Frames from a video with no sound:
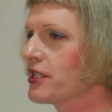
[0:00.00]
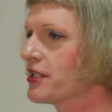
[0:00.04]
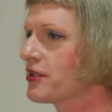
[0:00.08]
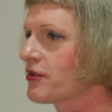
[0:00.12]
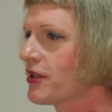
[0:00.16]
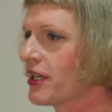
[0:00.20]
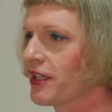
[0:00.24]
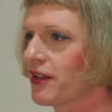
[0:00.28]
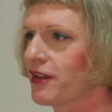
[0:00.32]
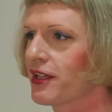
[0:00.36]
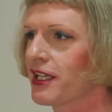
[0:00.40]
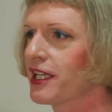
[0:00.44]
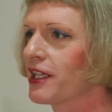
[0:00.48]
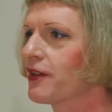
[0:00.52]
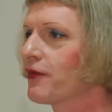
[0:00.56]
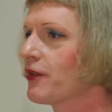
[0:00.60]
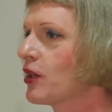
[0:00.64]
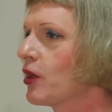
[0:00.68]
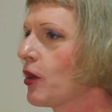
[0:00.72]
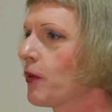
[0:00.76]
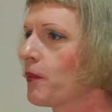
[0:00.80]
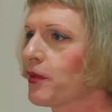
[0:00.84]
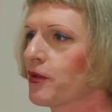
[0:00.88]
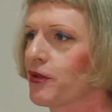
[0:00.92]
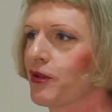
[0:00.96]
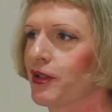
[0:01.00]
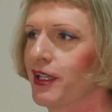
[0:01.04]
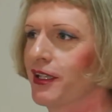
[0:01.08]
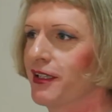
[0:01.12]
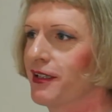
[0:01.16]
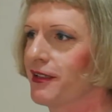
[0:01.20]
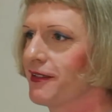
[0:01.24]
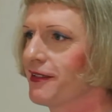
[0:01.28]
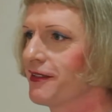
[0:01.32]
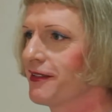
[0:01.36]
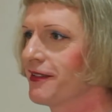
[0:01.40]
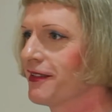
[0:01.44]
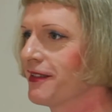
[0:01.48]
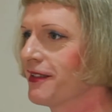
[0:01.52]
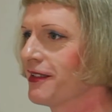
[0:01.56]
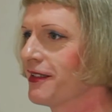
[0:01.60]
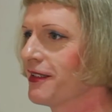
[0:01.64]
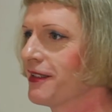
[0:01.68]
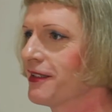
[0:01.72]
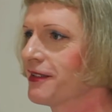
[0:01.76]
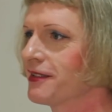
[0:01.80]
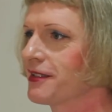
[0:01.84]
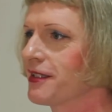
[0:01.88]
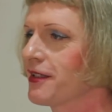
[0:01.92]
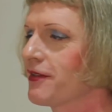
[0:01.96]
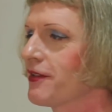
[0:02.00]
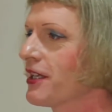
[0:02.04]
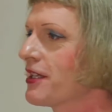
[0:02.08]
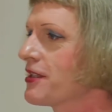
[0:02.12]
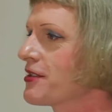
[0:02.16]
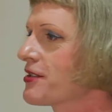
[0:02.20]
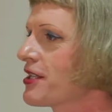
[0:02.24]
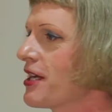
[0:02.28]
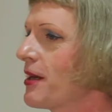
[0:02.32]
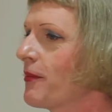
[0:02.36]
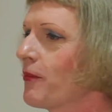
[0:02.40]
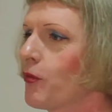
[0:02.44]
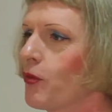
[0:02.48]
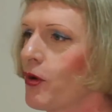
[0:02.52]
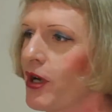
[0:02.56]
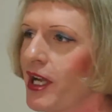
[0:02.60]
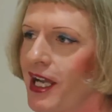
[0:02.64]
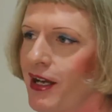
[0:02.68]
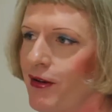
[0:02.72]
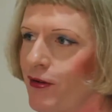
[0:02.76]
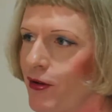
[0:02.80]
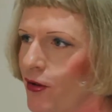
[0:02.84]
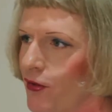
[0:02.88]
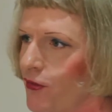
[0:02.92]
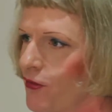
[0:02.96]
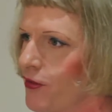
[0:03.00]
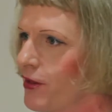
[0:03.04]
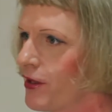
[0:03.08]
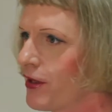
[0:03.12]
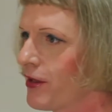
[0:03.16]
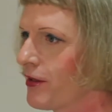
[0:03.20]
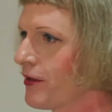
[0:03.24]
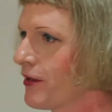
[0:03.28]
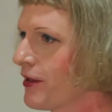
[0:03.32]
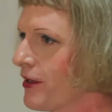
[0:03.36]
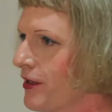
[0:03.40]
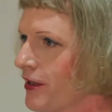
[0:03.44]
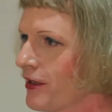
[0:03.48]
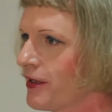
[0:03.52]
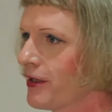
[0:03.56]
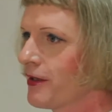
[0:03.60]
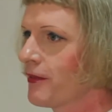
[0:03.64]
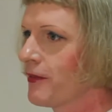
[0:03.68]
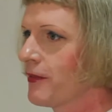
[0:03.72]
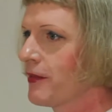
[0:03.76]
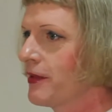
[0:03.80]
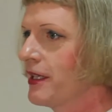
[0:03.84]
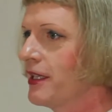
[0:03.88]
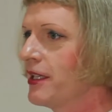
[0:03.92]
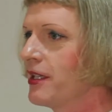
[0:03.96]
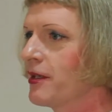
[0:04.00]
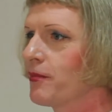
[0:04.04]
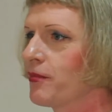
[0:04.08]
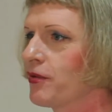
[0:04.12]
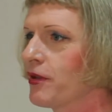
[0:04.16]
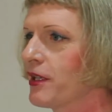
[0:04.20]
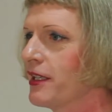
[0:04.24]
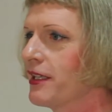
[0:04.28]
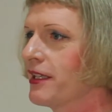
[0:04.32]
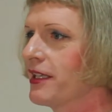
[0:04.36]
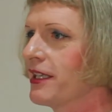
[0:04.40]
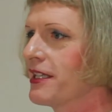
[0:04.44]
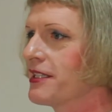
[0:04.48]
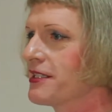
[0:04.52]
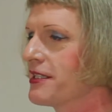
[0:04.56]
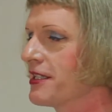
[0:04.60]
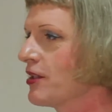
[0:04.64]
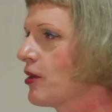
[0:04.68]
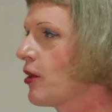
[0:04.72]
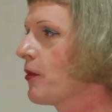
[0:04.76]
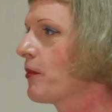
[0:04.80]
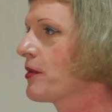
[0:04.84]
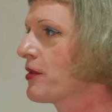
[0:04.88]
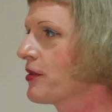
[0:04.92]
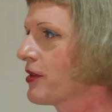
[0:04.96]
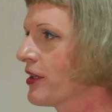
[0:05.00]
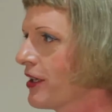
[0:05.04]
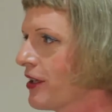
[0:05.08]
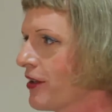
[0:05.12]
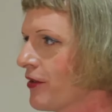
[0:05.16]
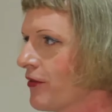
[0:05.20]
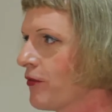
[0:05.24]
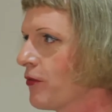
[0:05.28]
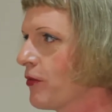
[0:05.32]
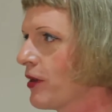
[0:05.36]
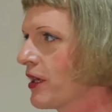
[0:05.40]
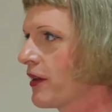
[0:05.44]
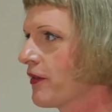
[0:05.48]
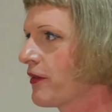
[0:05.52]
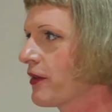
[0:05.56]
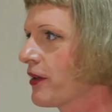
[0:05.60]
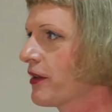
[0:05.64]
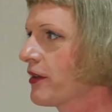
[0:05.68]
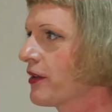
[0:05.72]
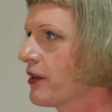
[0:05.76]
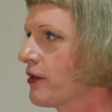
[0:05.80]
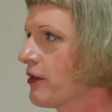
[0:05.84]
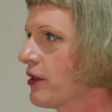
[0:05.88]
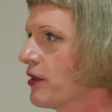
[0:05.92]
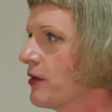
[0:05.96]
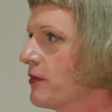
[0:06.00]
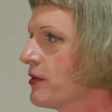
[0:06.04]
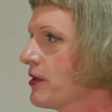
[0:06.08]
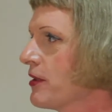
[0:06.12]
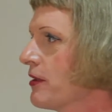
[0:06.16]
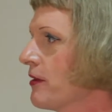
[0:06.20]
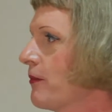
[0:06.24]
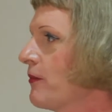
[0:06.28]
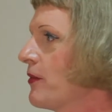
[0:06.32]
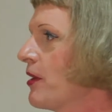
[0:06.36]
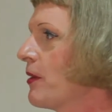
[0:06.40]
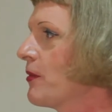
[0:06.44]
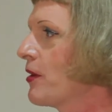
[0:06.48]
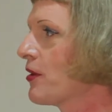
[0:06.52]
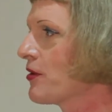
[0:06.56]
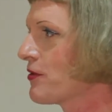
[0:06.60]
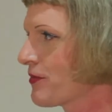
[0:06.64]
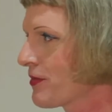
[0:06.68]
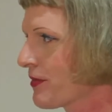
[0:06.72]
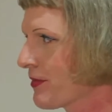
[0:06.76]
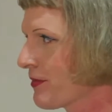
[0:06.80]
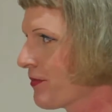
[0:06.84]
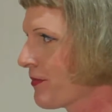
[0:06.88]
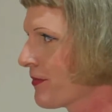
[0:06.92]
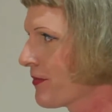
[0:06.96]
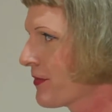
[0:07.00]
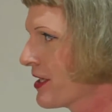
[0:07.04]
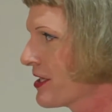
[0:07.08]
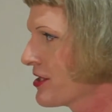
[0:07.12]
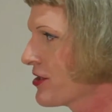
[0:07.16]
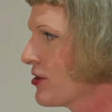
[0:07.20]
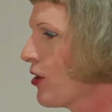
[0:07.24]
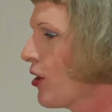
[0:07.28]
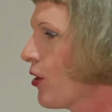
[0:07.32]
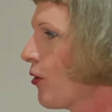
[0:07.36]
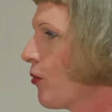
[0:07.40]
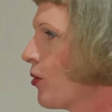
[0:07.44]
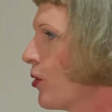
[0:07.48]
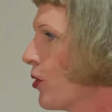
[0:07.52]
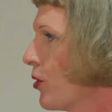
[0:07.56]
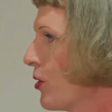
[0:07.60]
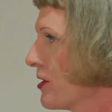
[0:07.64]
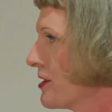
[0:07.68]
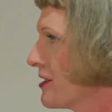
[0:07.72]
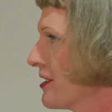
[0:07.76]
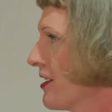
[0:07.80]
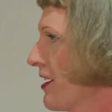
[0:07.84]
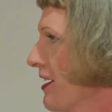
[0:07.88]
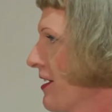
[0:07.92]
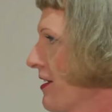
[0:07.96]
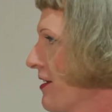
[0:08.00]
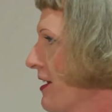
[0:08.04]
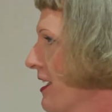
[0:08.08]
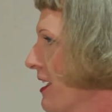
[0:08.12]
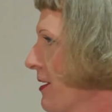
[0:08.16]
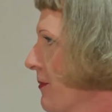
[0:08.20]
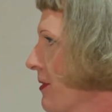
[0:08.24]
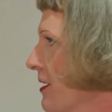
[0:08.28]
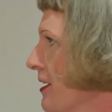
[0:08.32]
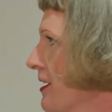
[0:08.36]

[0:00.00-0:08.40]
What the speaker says: try to think of an opposite, so that somewhere in the print there's the opposite of one of the groups. It's not a watertight thing, but